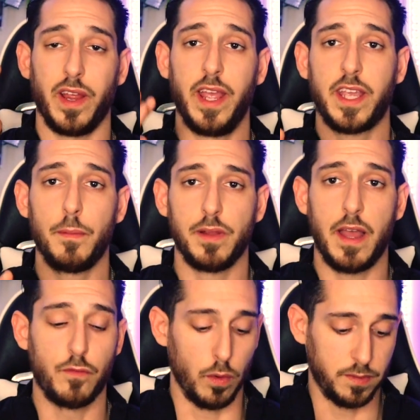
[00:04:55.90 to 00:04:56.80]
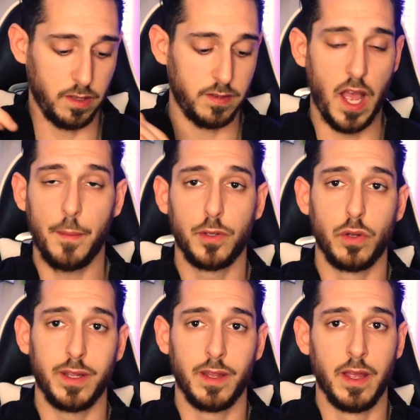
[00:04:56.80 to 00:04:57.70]
for AK platforms, this hop
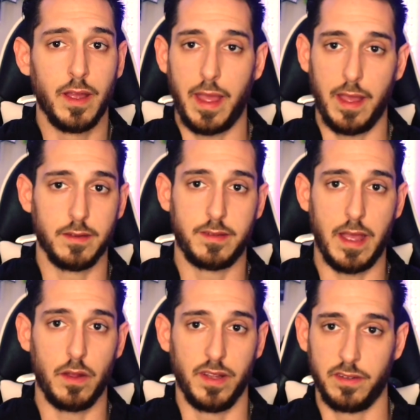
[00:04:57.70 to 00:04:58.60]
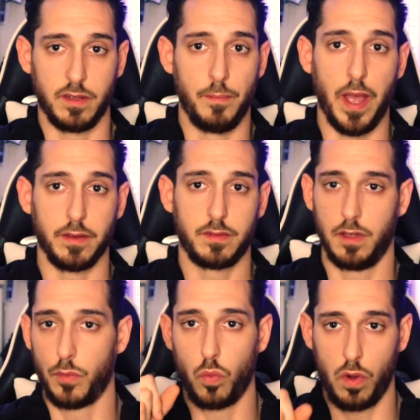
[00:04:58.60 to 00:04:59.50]
unit hands down, is the best.
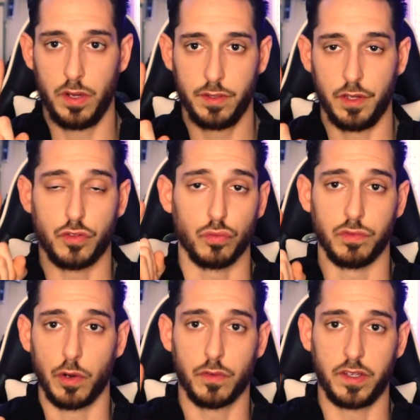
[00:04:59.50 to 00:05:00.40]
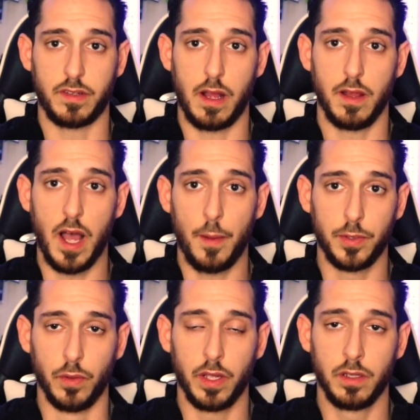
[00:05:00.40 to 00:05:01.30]
Number one, it's a rotary style hop
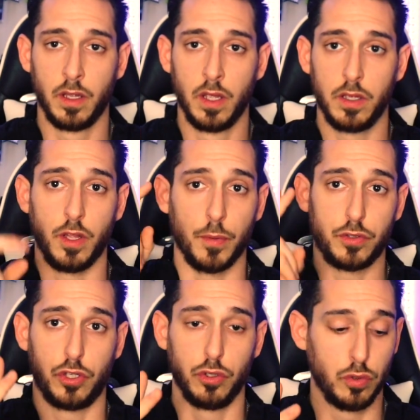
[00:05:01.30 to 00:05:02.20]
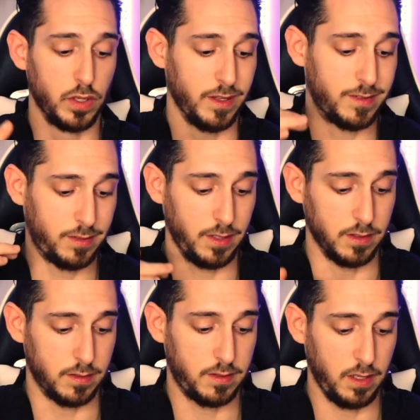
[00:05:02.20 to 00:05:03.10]
unit. Number two, it's
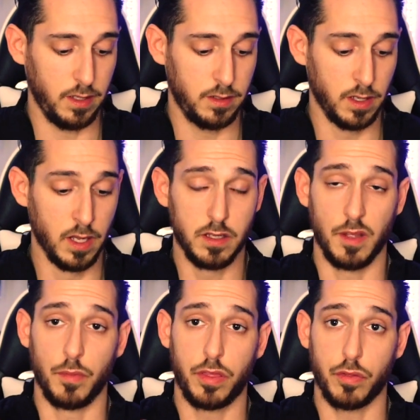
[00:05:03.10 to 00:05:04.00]
CNC'd. Number